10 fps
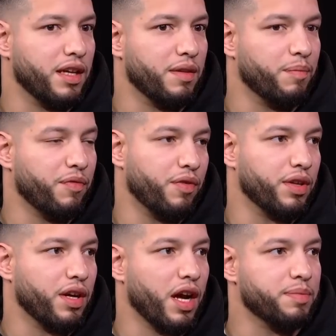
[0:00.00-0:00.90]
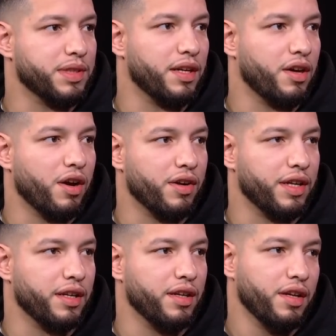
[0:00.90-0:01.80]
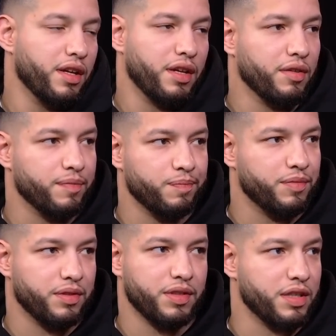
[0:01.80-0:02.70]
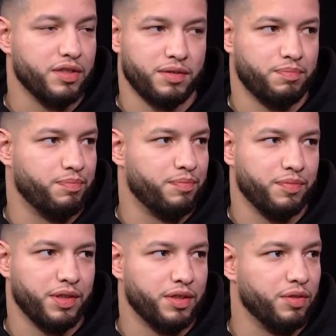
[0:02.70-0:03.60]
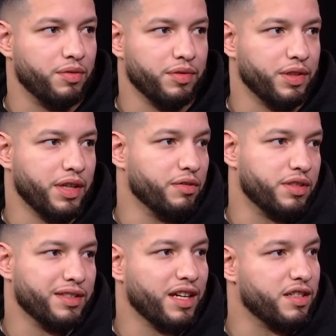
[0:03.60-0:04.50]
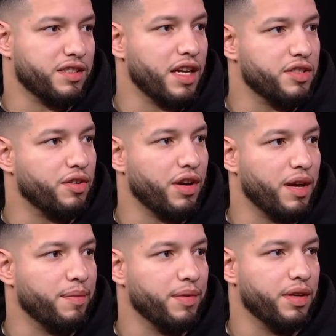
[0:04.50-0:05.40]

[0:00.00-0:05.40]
that before the cops get caught, and they just do, it's like a snatch and grab.